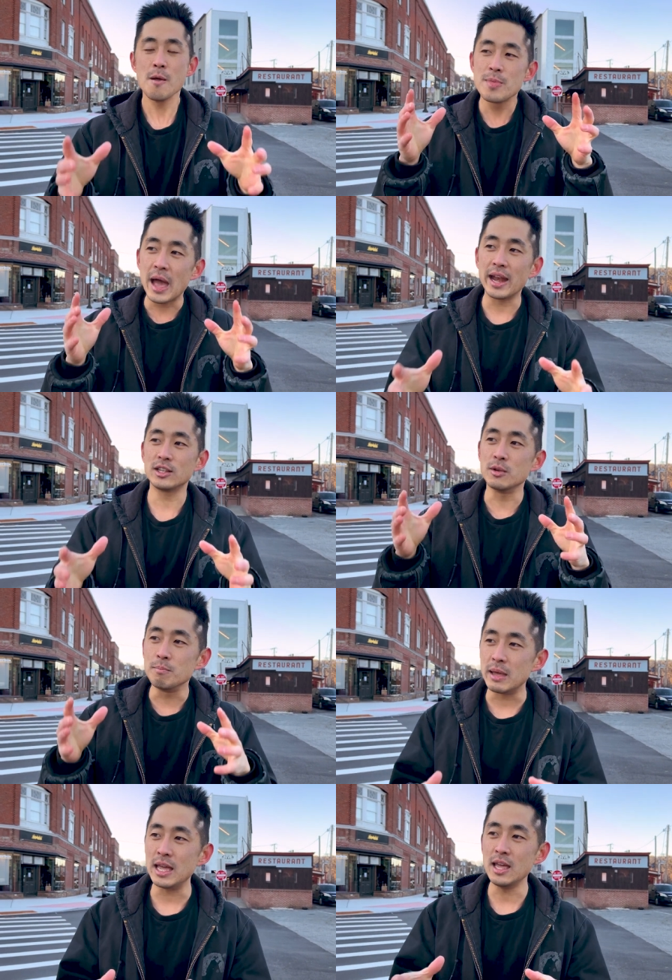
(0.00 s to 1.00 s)
That, to
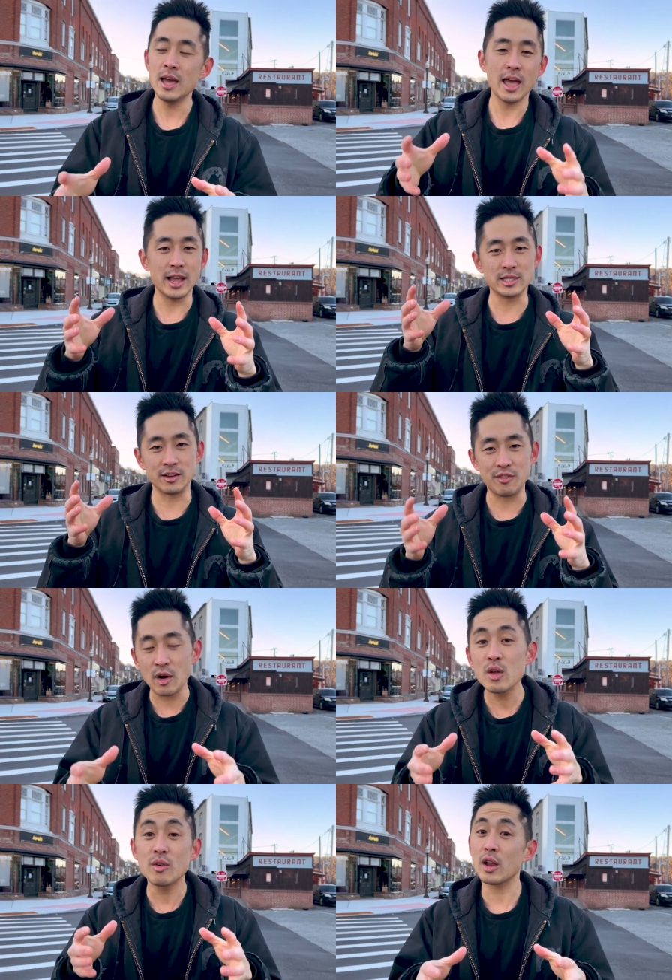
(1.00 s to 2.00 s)
me, is a
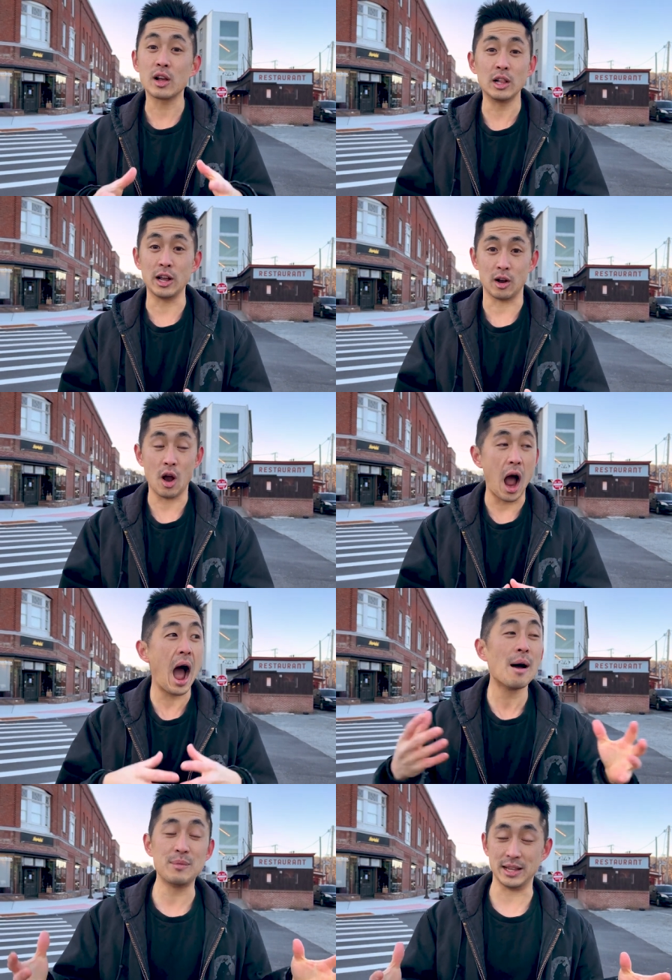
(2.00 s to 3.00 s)
very, very clear,
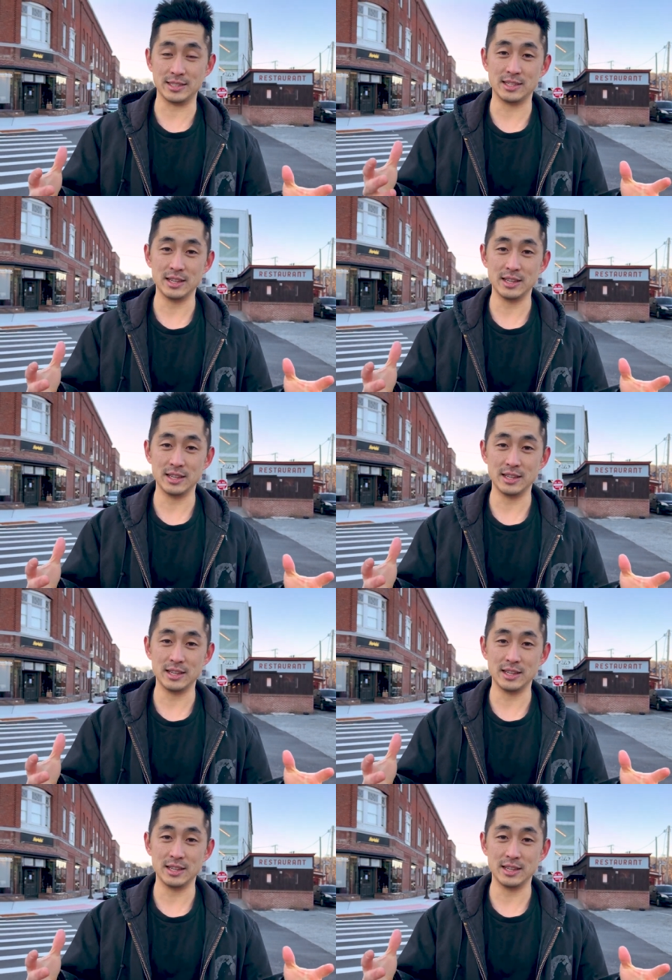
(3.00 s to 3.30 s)
obvious